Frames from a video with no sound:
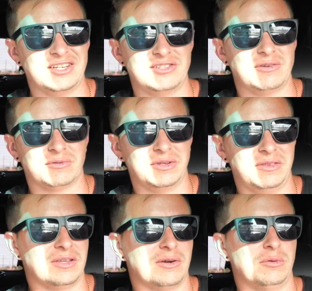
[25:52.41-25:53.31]
I just don't really
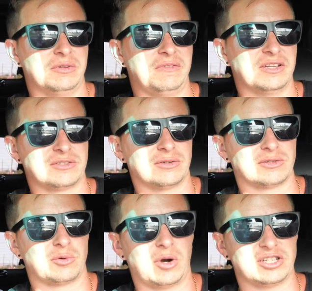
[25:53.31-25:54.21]
think OnlyFans
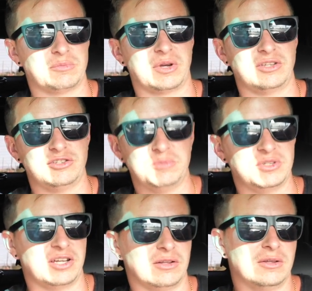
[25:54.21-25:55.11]
girls are watching my YouTube
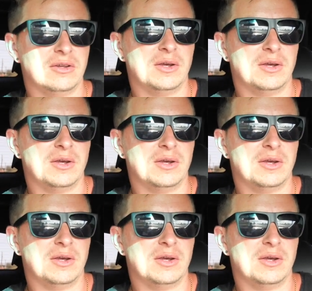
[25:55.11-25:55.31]
channel.